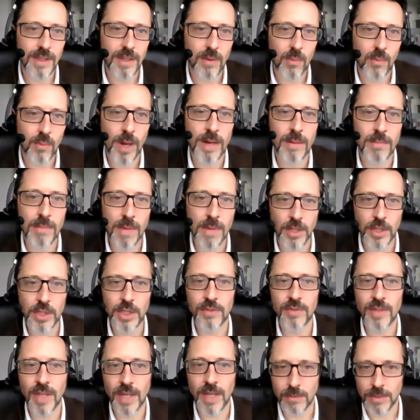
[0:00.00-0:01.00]
when much
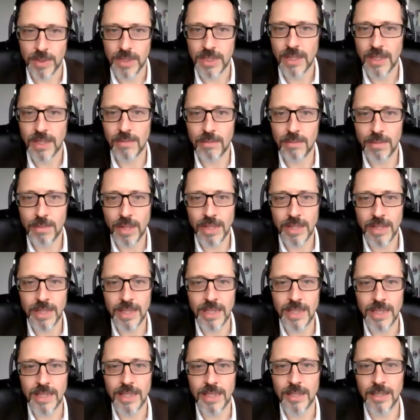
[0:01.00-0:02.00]
of that was done
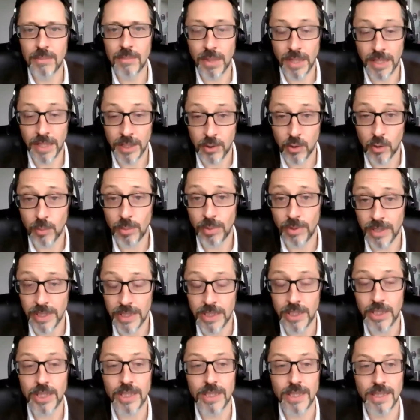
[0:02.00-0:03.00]
by
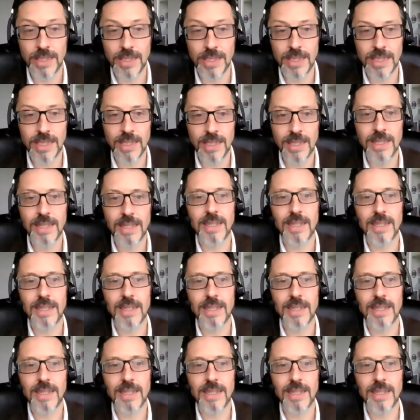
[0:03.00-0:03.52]
corporations,